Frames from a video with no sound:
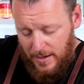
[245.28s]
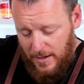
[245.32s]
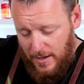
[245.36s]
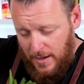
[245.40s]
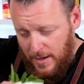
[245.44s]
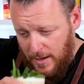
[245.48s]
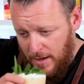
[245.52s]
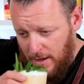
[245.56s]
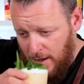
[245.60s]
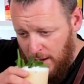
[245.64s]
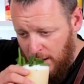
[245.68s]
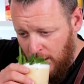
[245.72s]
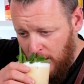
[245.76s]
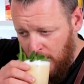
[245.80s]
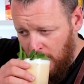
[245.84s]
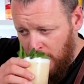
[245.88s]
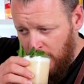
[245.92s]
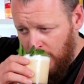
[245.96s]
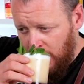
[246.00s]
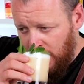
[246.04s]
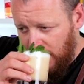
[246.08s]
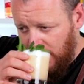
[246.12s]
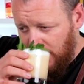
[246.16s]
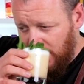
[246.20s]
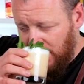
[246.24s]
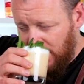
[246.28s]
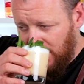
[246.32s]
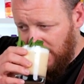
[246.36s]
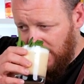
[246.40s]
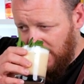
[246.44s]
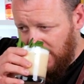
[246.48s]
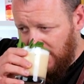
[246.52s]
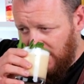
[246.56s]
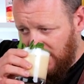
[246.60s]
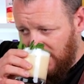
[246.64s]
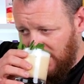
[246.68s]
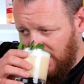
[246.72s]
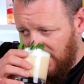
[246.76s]

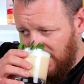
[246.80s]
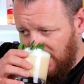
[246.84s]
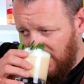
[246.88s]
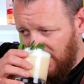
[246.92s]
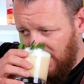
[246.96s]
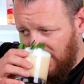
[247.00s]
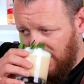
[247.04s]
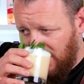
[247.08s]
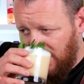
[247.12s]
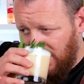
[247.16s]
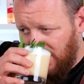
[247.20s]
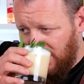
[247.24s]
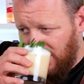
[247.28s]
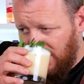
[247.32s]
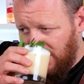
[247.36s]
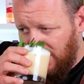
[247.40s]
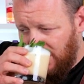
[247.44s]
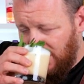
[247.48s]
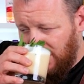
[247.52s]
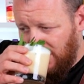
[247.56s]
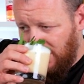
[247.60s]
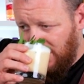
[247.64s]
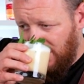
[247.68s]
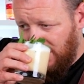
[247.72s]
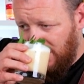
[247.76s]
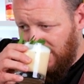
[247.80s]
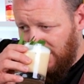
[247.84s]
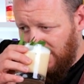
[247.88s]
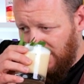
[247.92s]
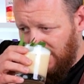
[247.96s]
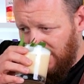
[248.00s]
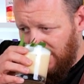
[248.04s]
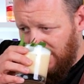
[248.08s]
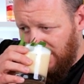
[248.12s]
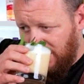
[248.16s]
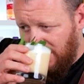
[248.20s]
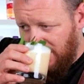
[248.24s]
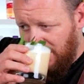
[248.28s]

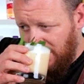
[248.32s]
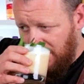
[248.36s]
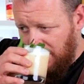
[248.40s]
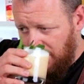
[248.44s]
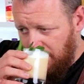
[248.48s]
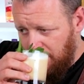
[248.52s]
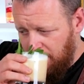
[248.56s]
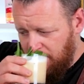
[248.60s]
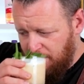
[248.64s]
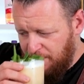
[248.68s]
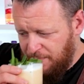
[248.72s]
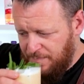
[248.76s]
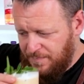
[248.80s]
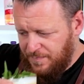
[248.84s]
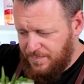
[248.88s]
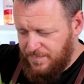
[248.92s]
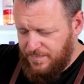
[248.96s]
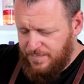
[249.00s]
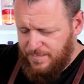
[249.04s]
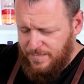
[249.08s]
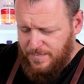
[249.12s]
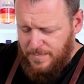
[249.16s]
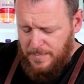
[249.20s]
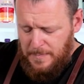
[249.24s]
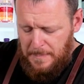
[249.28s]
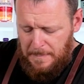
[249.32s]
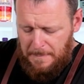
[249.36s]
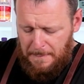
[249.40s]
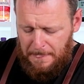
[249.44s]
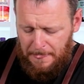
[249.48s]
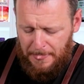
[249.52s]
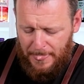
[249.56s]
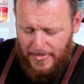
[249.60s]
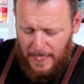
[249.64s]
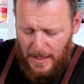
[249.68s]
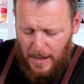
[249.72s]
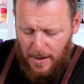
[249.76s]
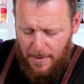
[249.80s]

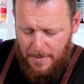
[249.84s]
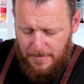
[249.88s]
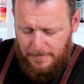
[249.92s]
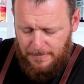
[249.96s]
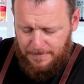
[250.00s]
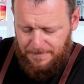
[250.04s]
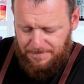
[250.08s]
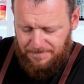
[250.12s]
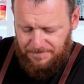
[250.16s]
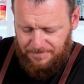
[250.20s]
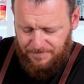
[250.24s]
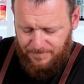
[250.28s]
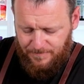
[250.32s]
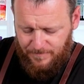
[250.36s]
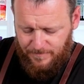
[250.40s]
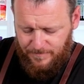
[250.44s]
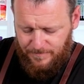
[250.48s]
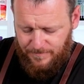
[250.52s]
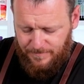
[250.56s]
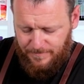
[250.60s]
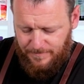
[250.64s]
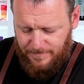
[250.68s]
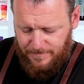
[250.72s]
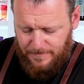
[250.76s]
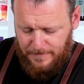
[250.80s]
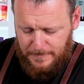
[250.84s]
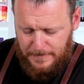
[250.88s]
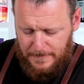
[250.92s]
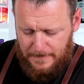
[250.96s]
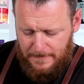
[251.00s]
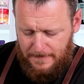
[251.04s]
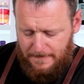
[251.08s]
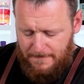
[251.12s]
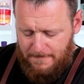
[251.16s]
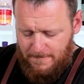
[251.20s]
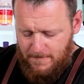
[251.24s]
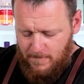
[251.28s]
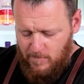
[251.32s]

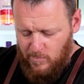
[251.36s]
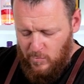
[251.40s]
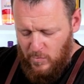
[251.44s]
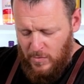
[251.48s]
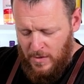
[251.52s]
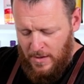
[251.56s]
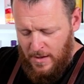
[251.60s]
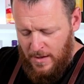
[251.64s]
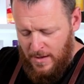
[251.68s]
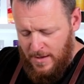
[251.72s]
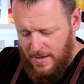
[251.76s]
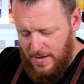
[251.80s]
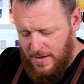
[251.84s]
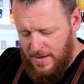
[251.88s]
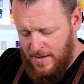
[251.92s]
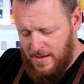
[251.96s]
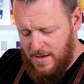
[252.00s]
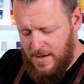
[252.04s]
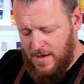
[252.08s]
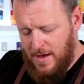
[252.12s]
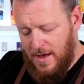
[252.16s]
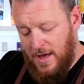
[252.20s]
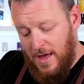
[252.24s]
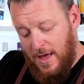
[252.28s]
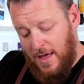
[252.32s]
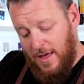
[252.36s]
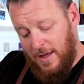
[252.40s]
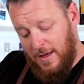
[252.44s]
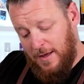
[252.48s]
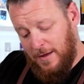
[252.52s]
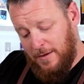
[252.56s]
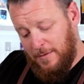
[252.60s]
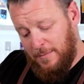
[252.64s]
[no speech]